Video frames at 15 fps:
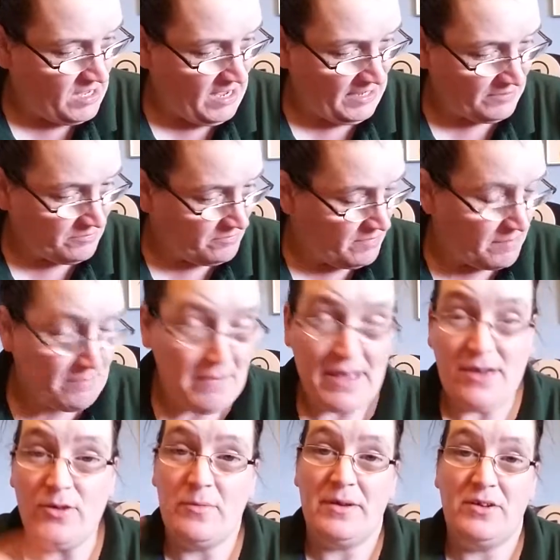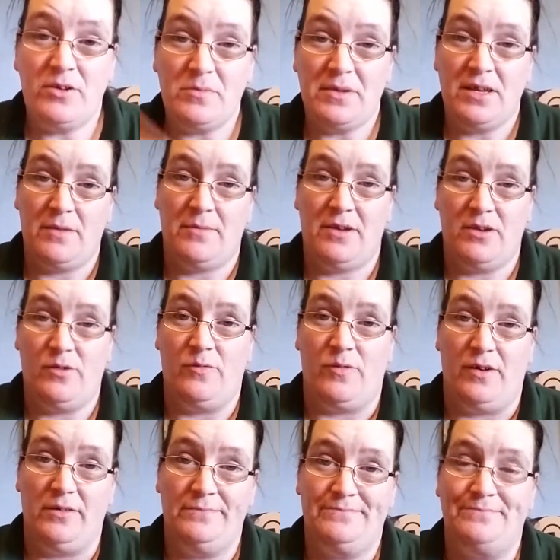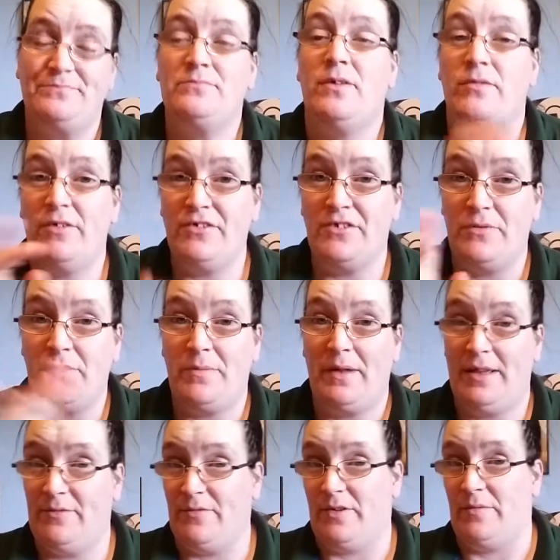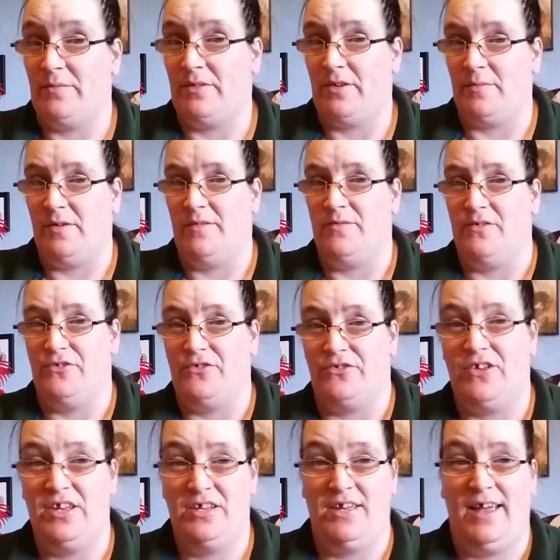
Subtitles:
Adam may or may not be coming over. Originally we planned for him to come over and just